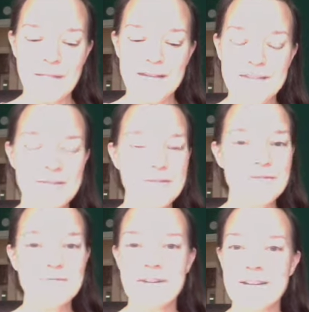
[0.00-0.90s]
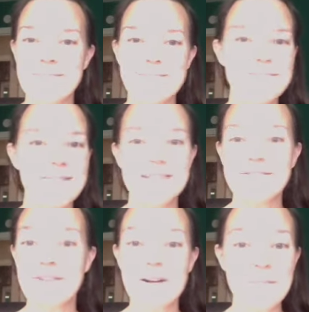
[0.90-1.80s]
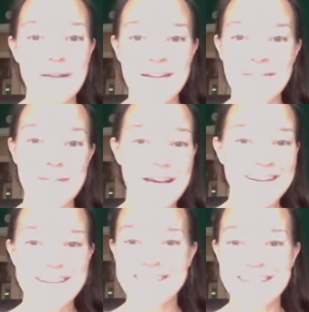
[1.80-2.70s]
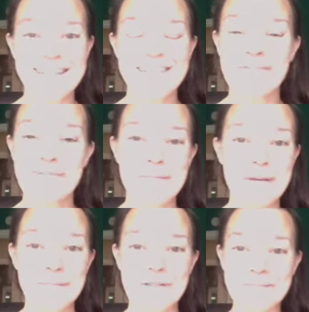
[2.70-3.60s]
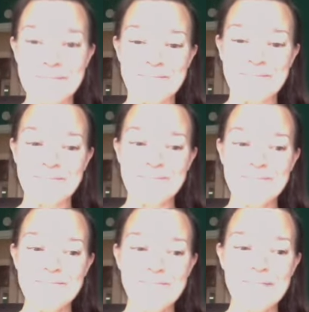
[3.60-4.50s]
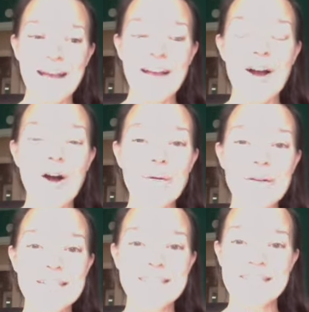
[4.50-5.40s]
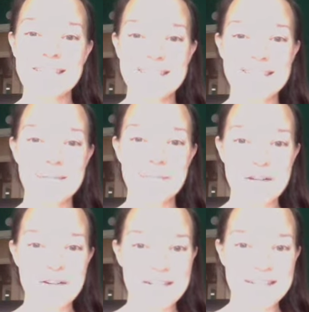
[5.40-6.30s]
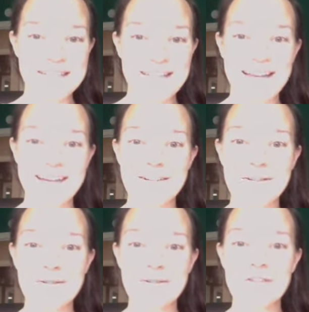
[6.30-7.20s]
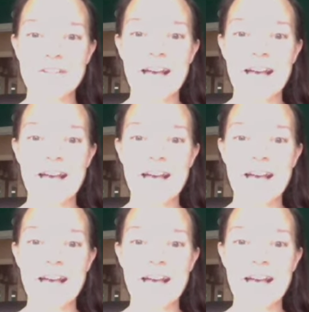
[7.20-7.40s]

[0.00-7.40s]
so, from as far back as I can remember, I always sensed spirits in the house.